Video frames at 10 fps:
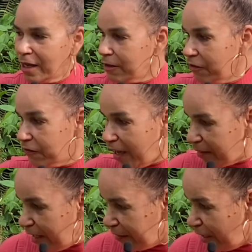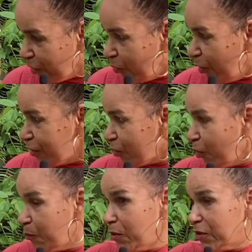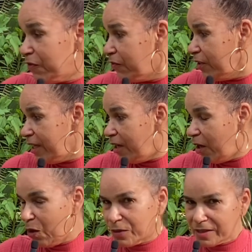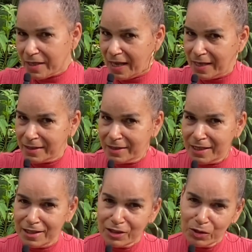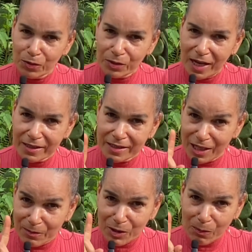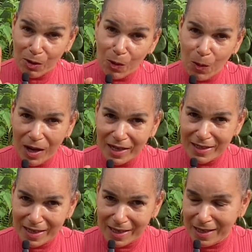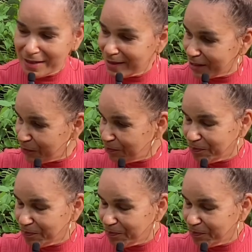the fact that they're growing so beautifully outside tells you that tip number 1 is